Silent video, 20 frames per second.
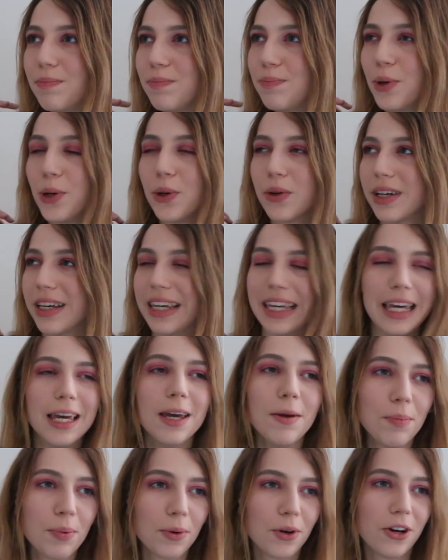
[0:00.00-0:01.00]

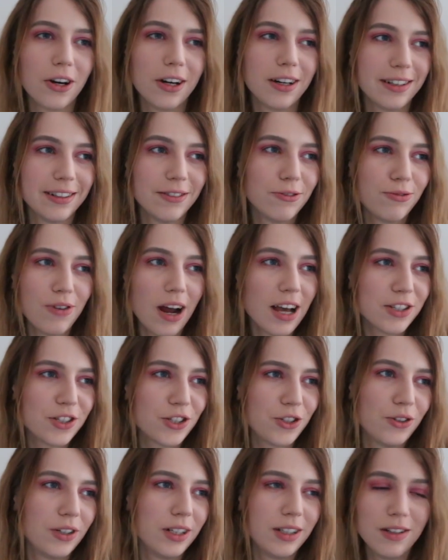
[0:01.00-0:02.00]
bookkeeper,
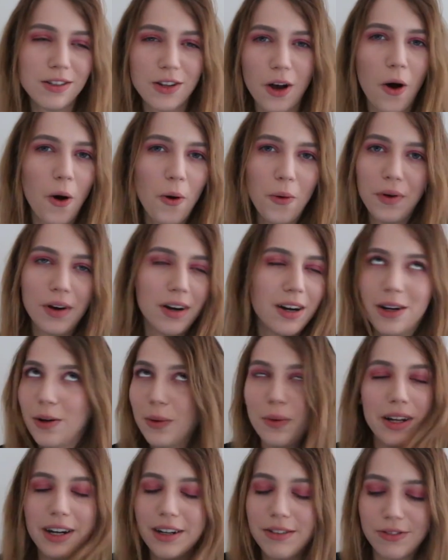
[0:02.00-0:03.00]
restaurant owner,
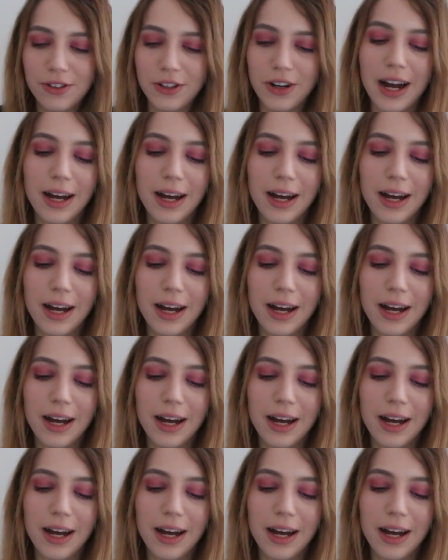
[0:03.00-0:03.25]
whatever.